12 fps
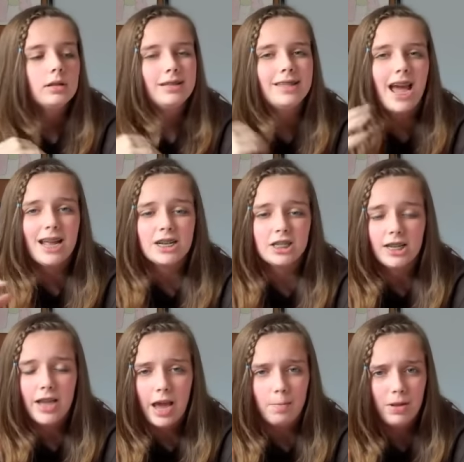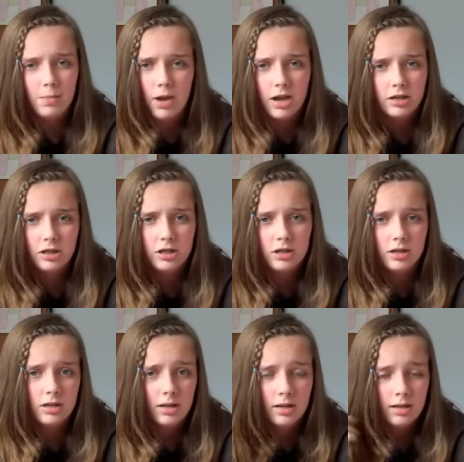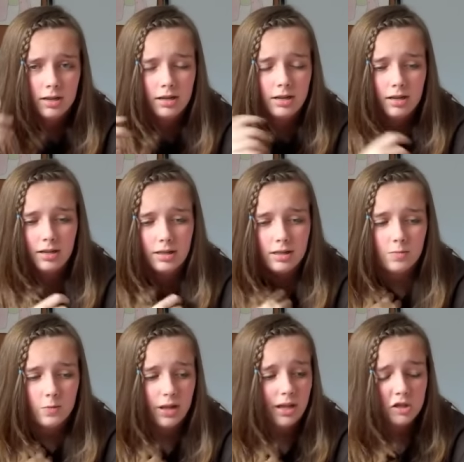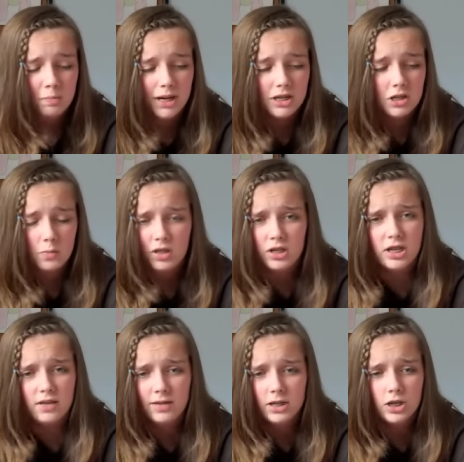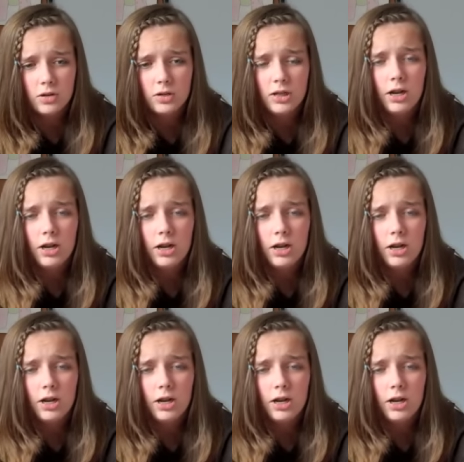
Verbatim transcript: And that doesn't happen much, especially with TV shows.